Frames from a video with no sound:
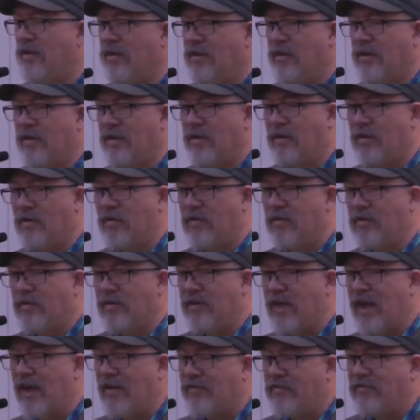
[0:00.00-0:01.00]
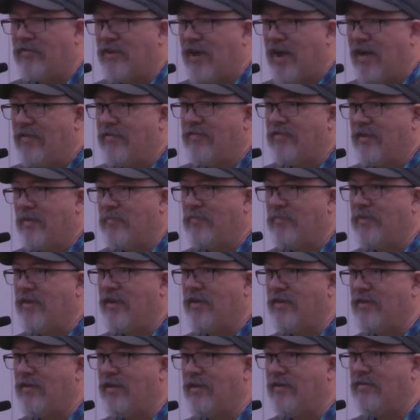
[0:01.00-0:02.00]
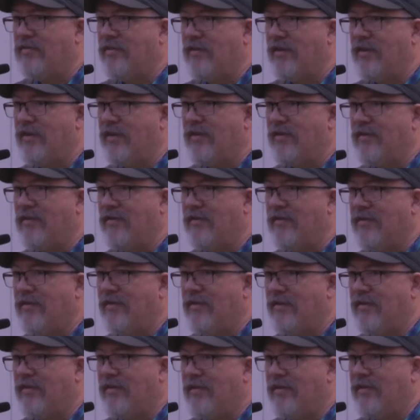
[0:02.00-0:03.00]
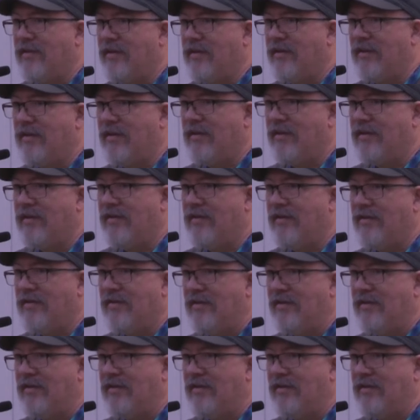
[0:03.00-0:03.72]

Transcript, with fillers: You know, that's not something that uh, uh,